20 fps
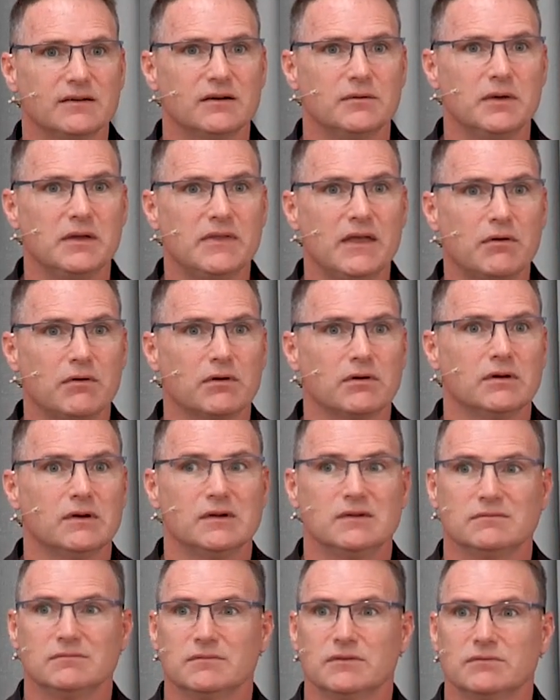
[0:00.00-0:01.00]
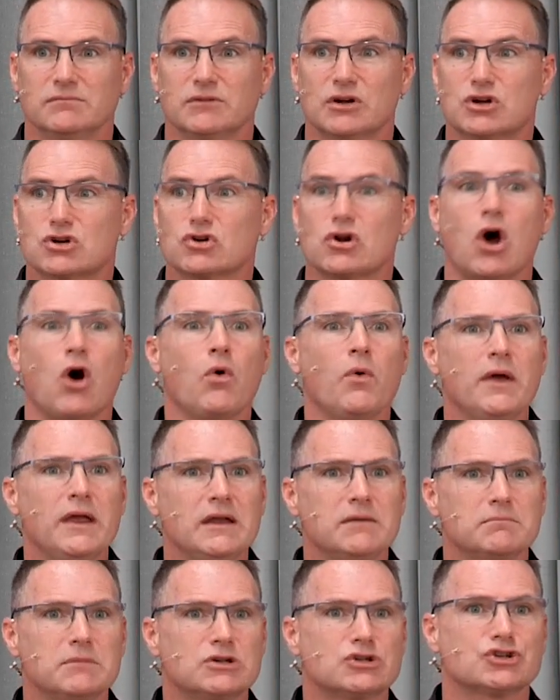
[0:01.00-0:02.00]
I mean, they were
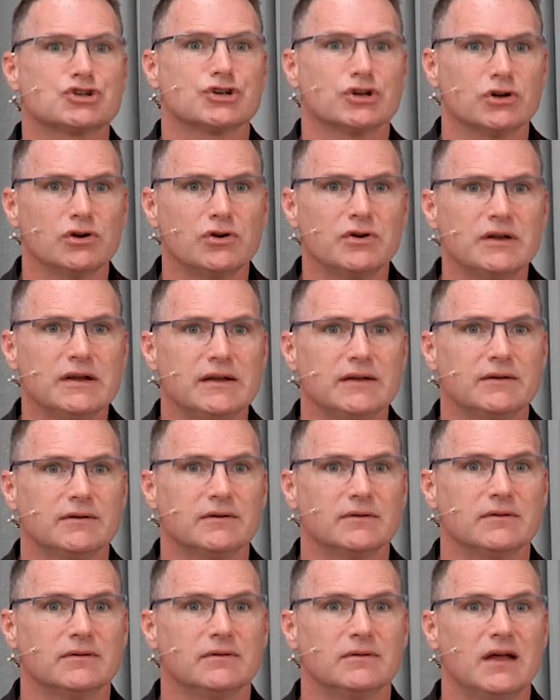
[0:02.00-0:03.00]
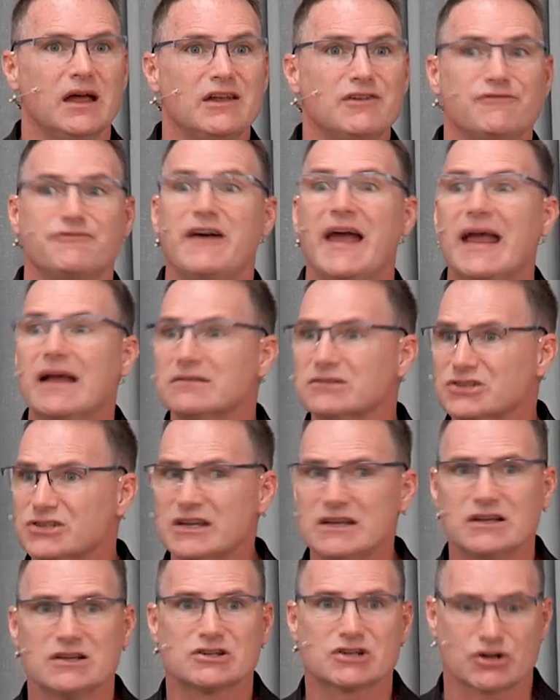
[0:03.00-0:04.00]
growing, maturing
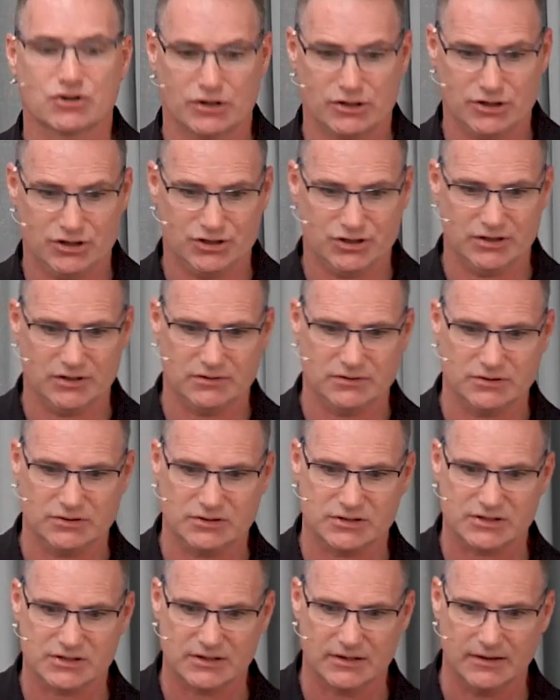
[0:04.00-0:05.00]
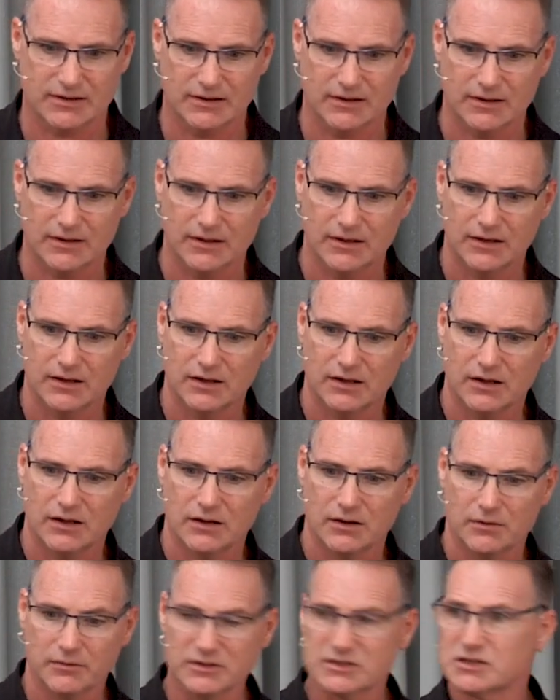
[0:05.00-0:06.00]
advancing as Christians.
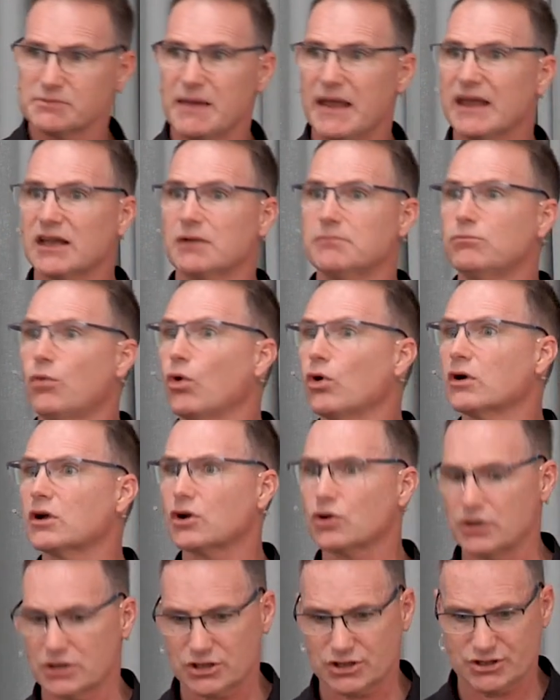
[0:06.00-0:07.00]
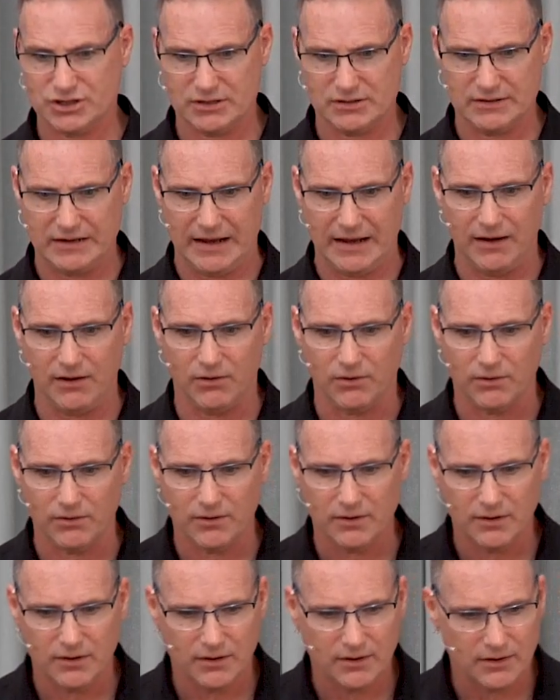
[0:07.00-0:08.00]
This is making them more Christian now.
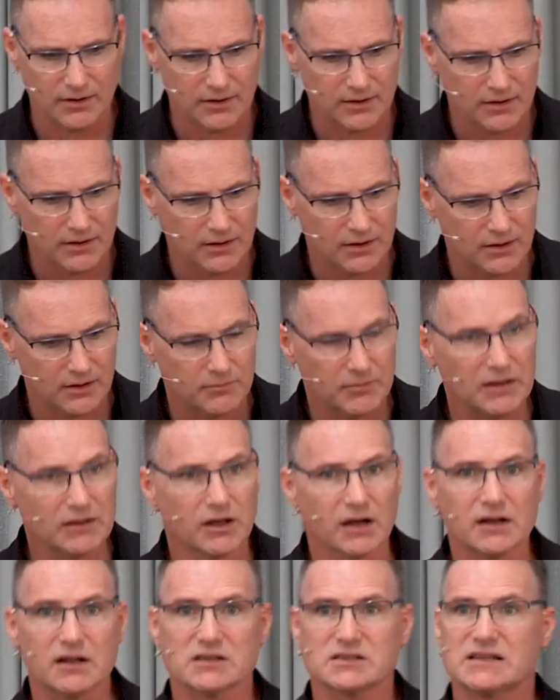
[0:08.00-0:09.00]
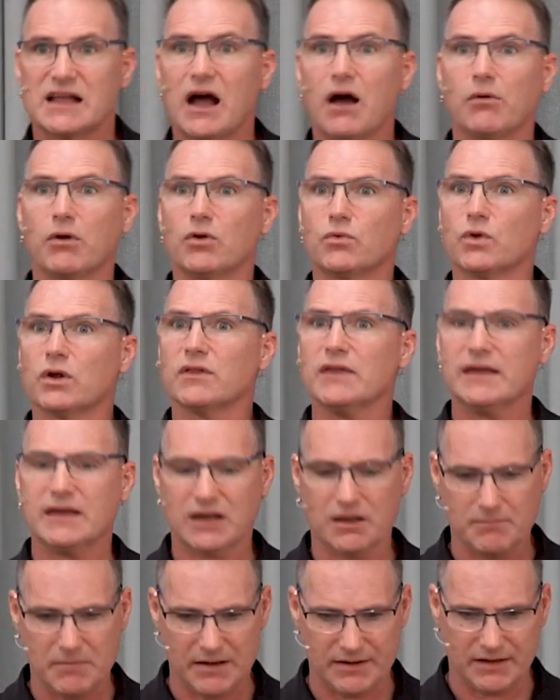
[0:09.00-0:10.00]
I mean, look at us now. We're really
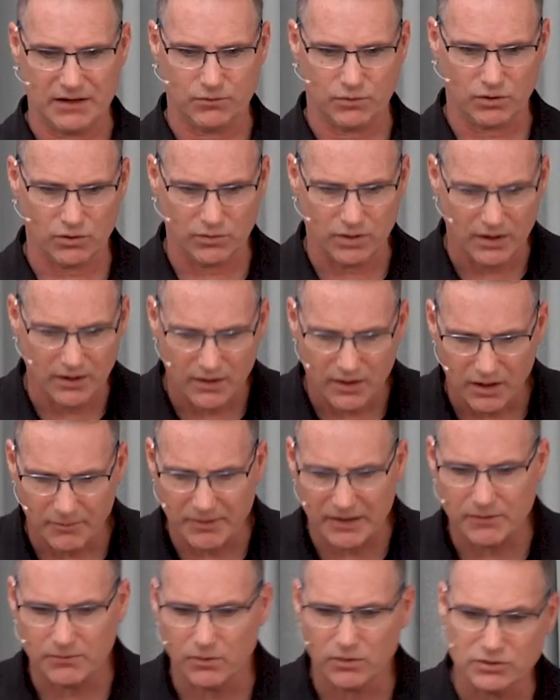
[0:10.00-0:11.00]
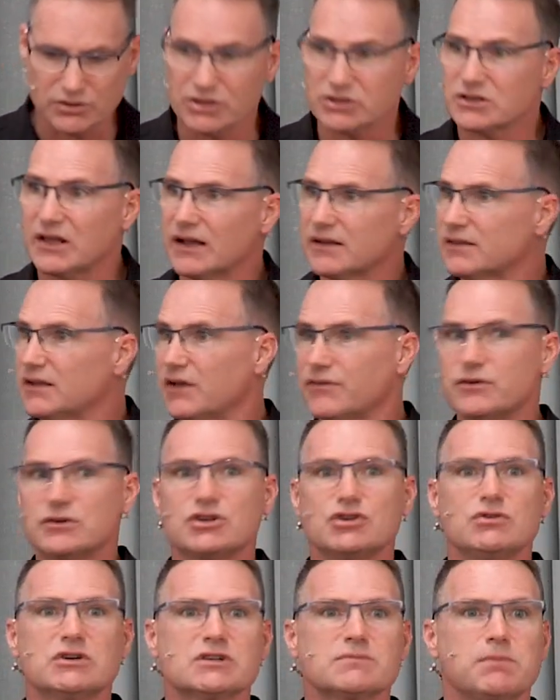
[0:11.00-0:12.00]
committed. We're, I mean, we're just like the other
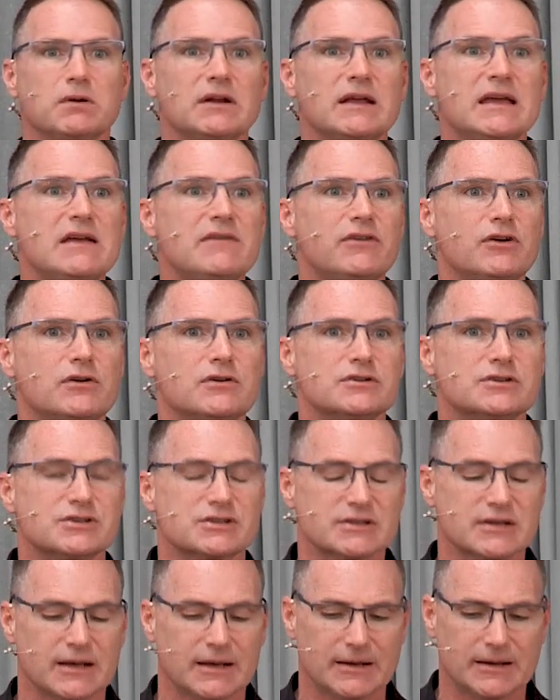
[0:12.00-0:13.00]
Jewish believers.